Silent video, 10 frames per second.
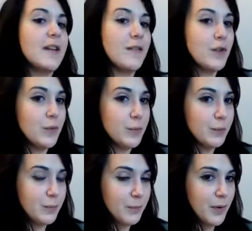If you
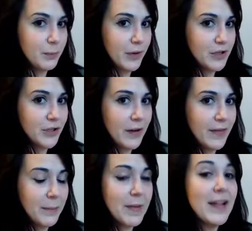put pressure
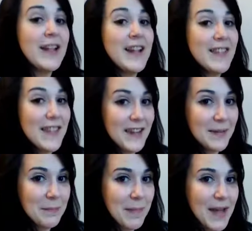on them, they
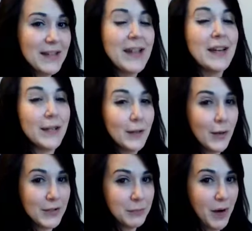can bend and it can
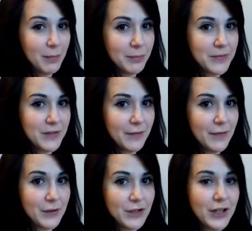cause problems in the
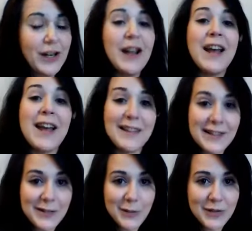future and
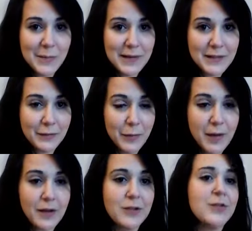lead to expensive
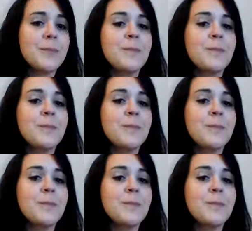repairs.